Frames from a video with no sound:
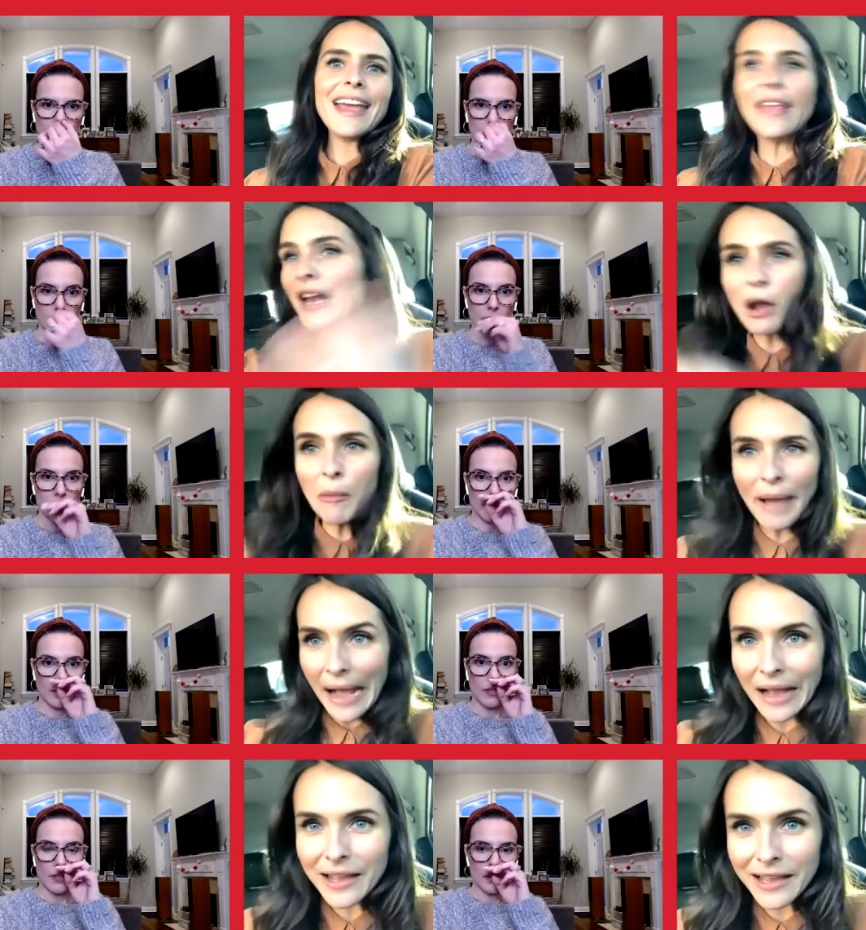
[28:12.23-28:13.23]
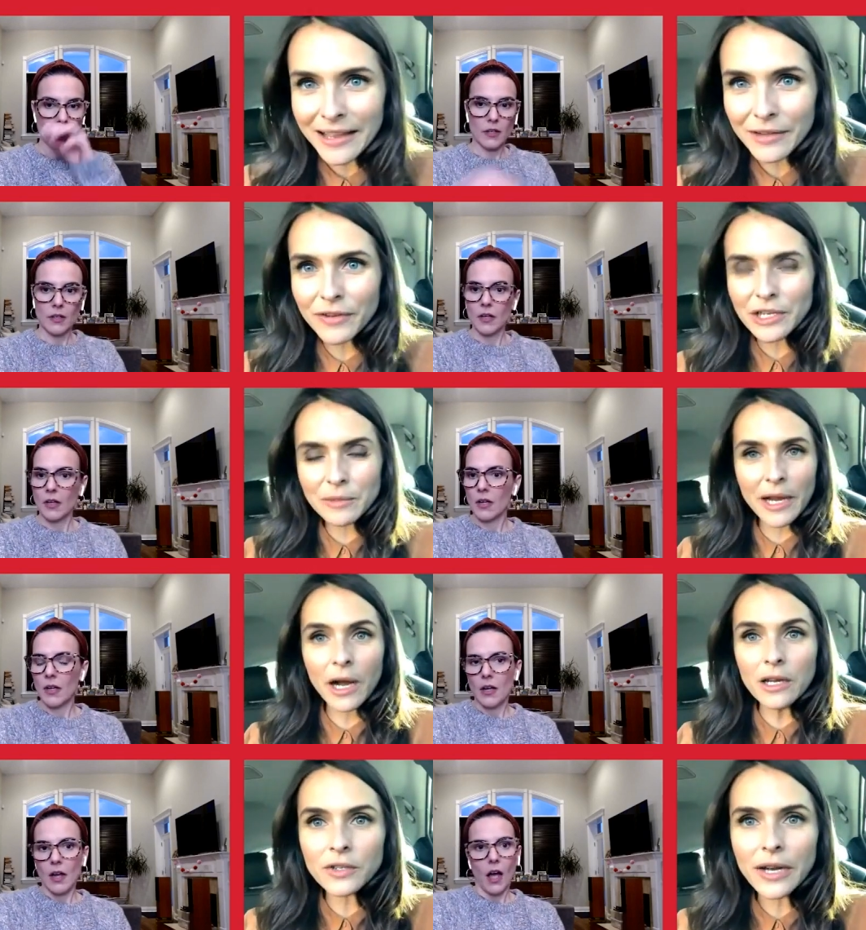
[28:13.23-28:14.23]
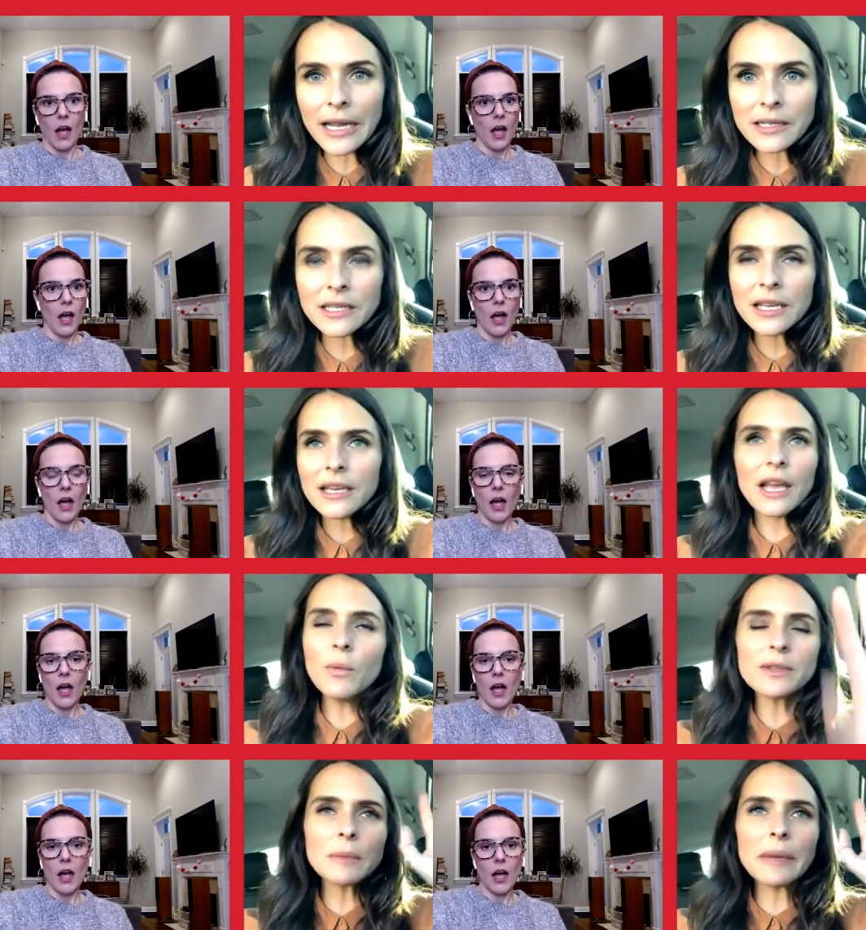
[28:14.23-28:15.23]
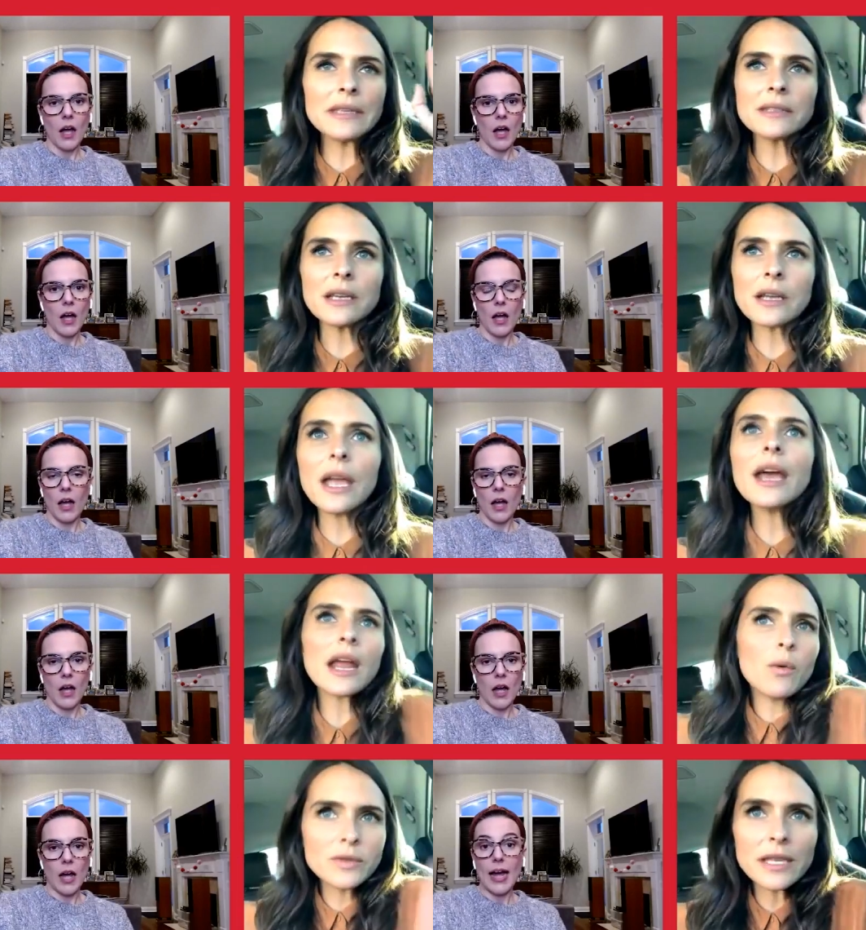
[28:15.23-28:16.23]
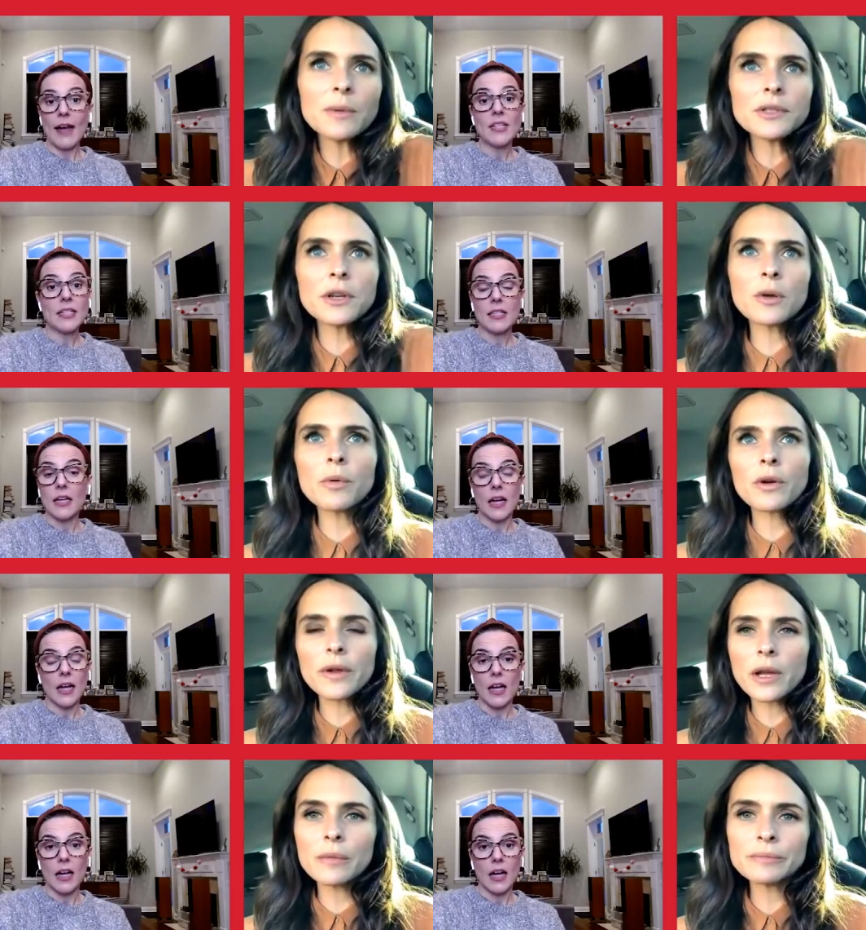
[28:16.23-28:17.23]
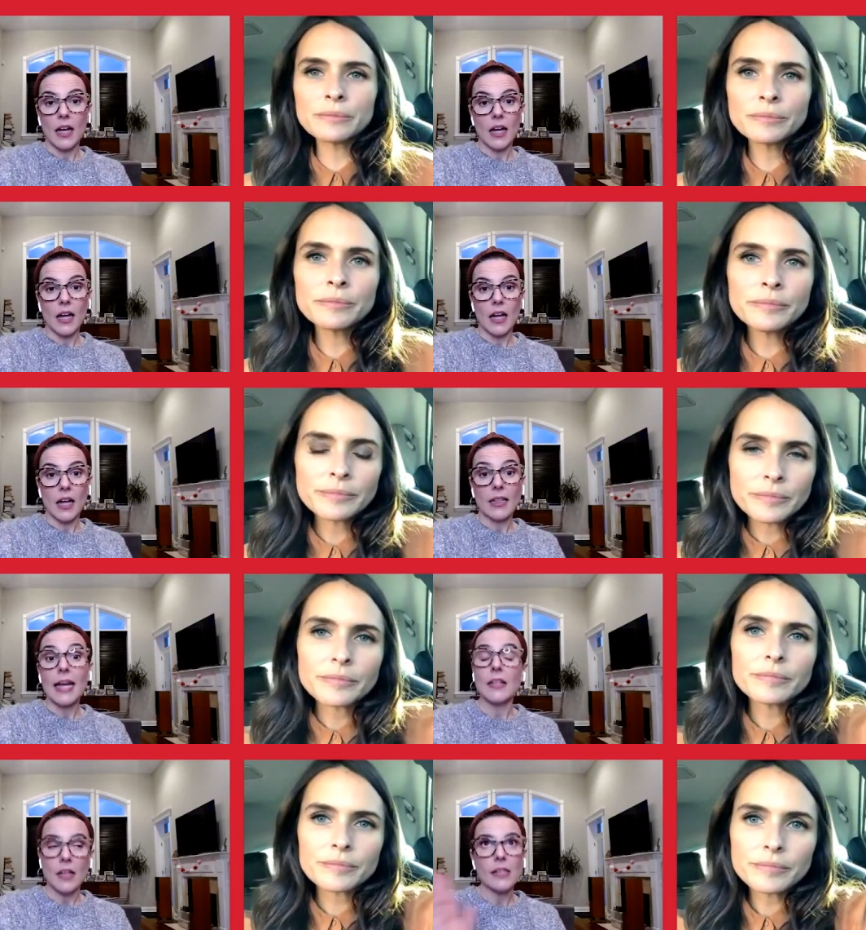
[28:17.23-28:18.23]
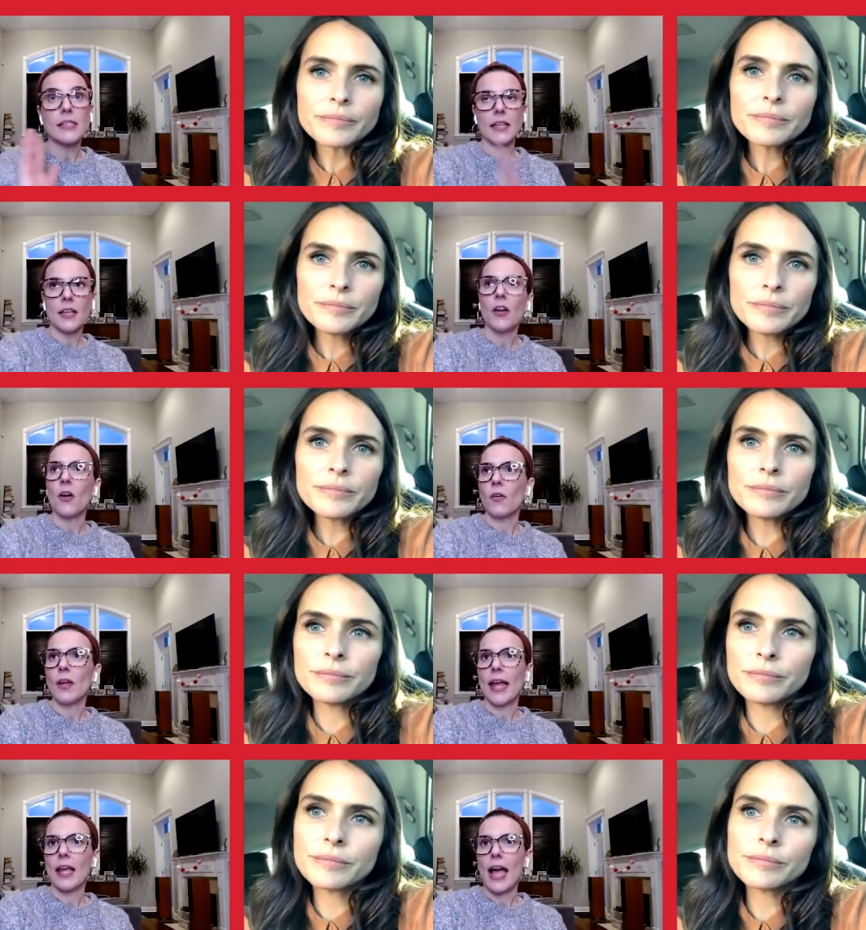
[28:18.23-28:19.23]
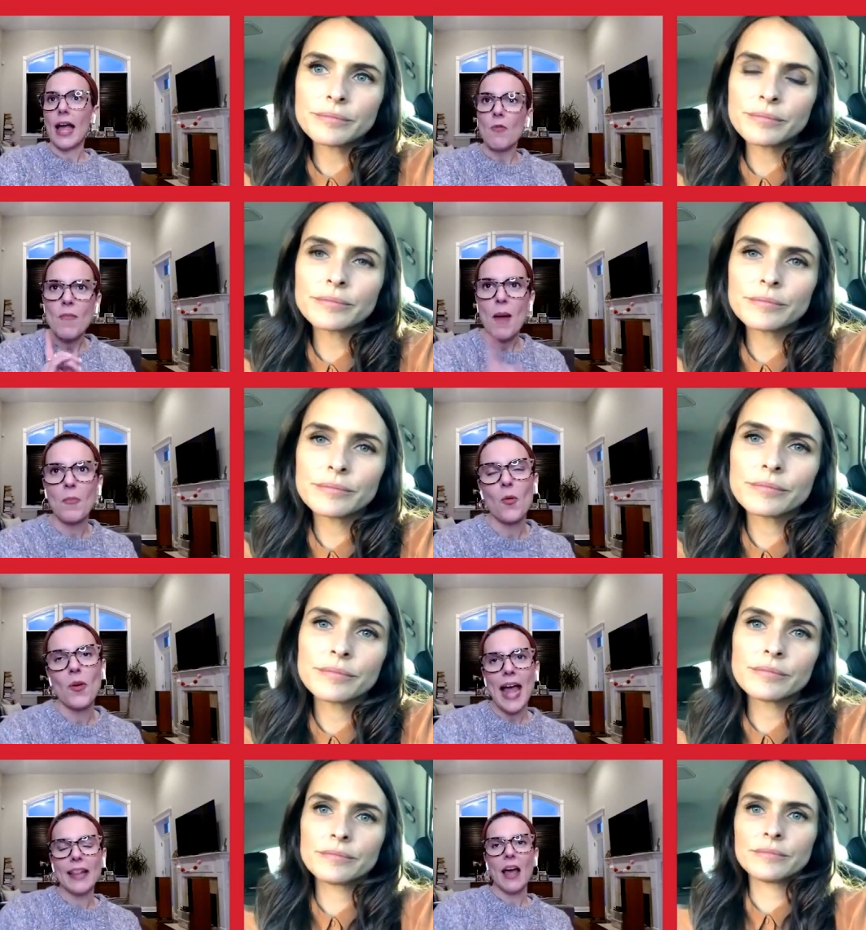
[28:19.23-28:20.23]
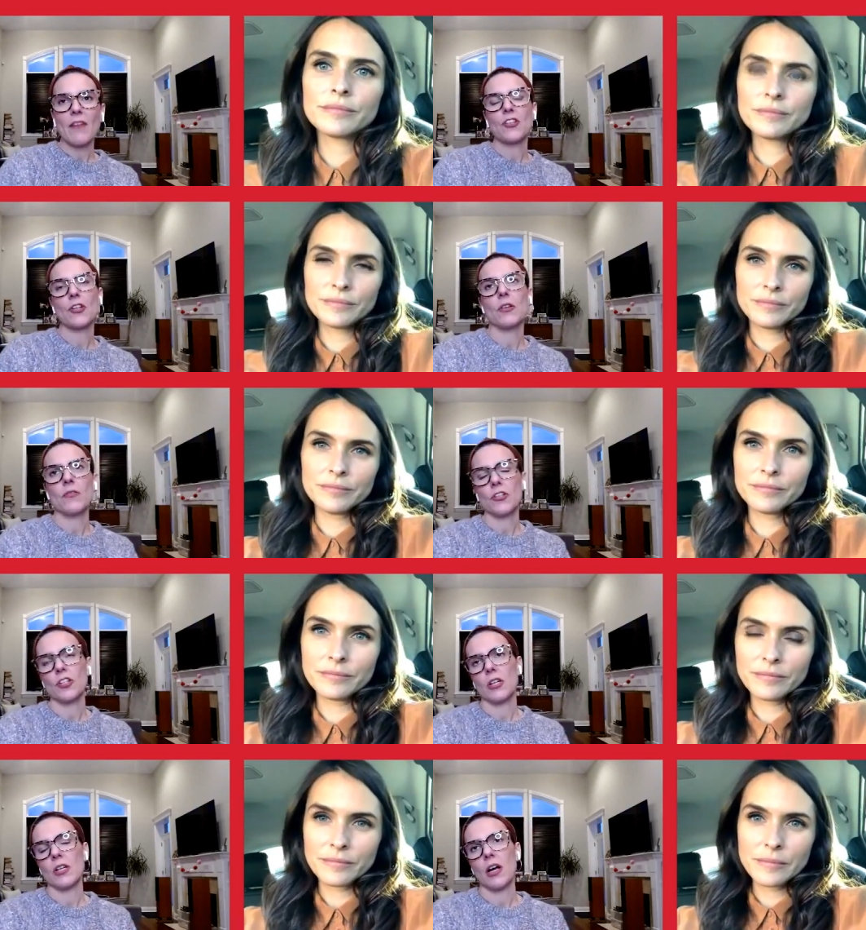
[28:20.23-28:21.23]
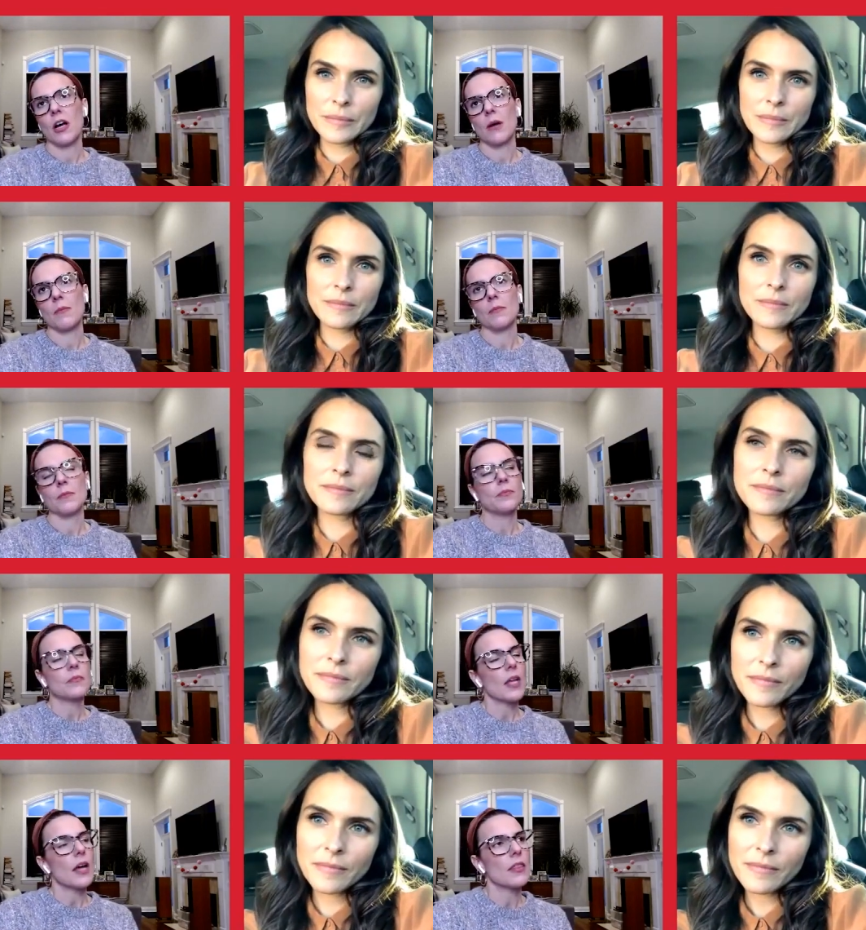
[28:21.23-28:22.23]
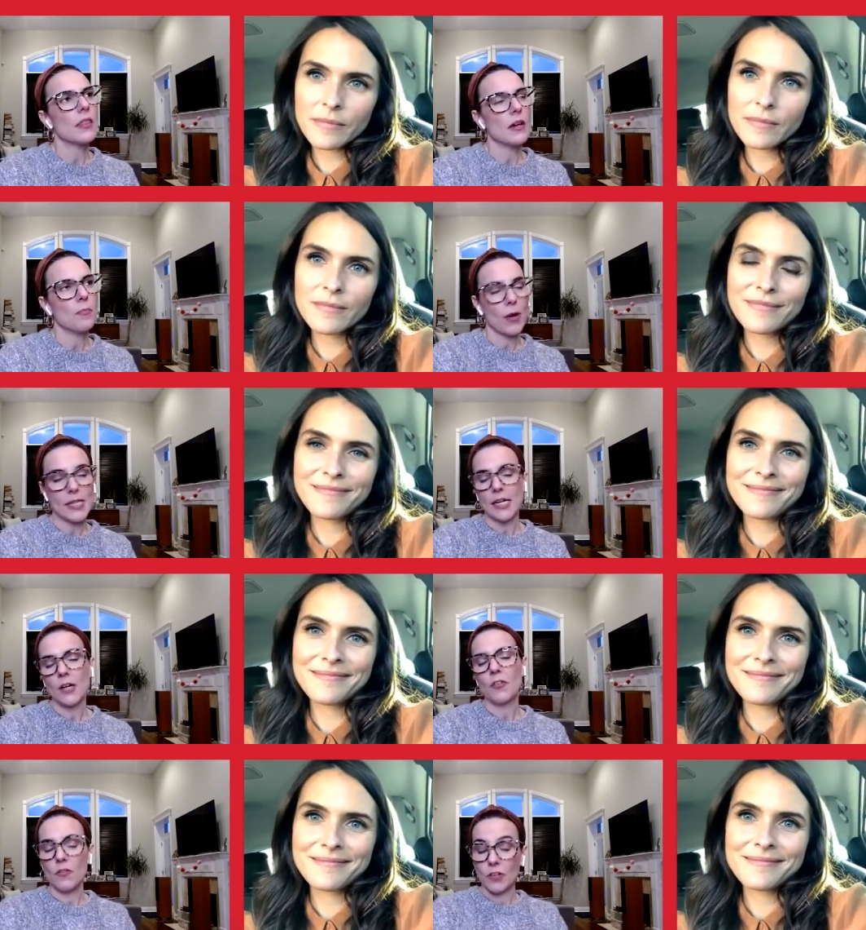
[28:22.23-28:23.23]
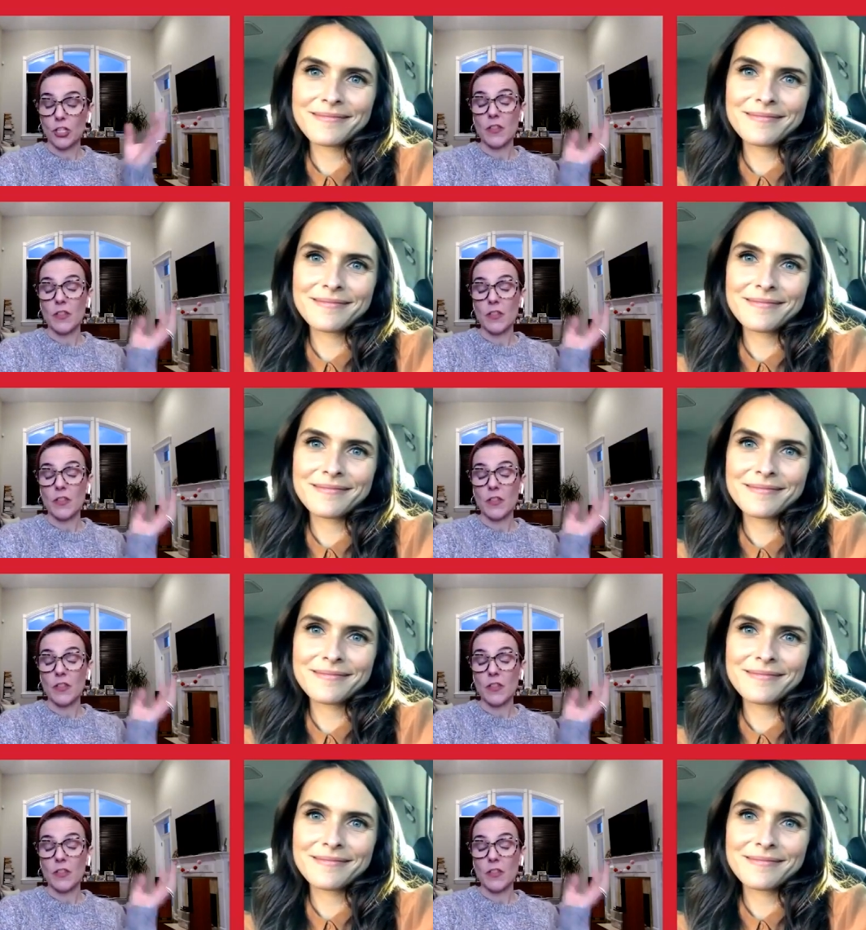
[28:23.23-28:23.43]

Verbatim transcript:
Speaker 1: and then come back and finish my contract. It was amazing, and I was I, able to go to Puerto Rico.
Speaker 2: That because you know, like I remember when I left Univision, um, the president of Univision